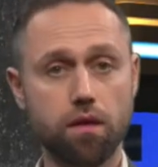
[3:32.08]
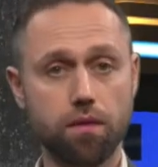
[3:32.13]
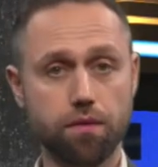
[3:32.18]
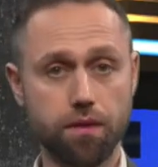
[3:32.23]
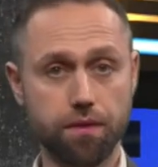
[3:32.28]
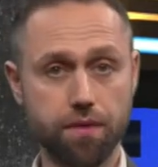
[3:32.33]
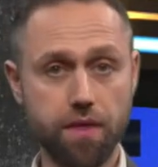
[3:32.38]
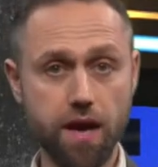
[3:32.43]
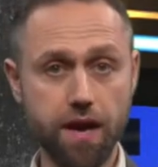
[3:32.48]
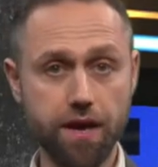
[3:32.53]

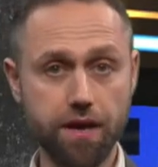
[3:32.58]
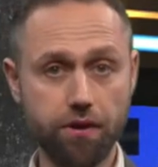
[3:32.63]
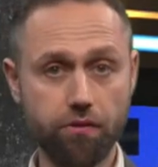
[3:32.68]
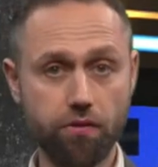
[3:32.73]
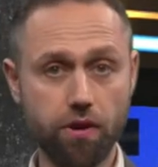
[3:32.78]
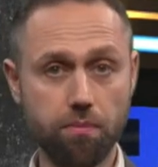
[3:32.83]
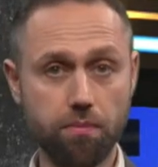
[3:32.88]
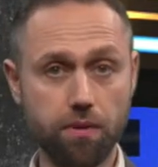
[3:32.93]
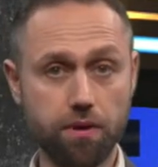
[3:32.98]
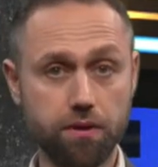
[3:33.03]
The
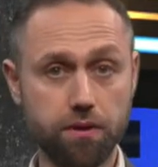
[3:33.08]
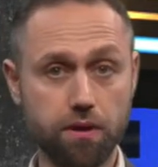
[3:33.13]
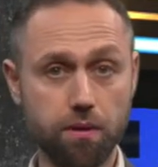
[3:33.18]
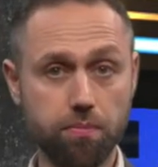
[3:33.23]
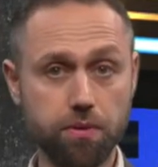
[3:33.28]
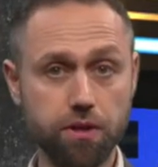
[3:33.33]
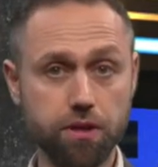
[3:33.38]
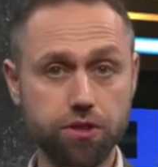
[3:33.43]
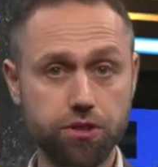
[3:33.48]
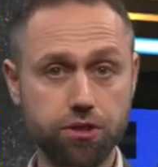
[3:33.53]
diagram in the
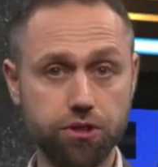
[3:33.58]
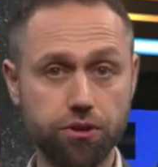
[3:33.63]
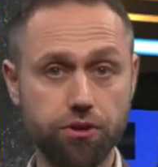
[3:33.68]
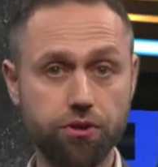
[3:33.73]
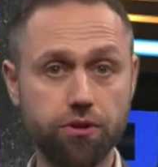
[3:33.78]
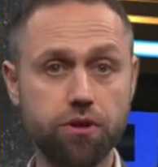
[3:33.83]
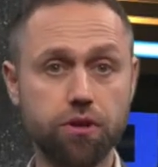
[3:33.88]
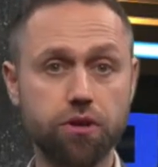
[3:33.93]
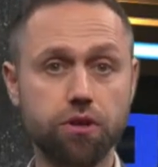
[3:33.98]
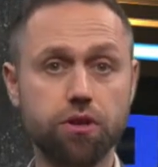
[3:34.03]

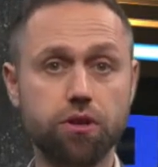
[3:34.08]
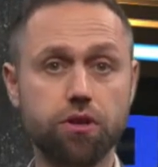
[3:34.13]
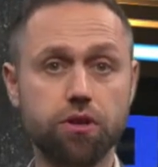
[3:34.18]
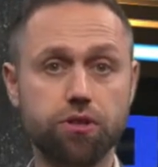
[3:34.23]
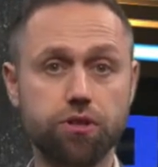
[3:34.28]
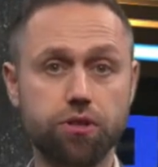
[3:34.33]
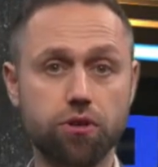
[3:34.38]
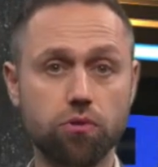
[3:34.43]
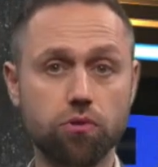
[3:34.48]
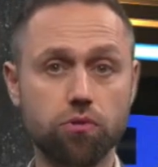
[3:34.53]
picture
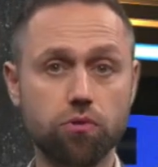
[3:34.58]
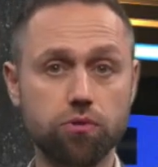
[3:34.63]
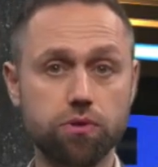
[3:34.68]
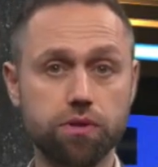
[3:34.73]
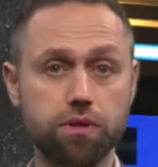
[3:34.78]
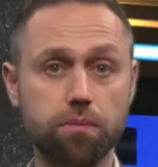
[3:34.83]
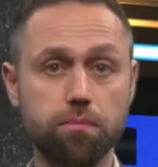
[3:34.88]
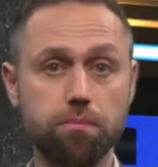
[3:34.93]
shows the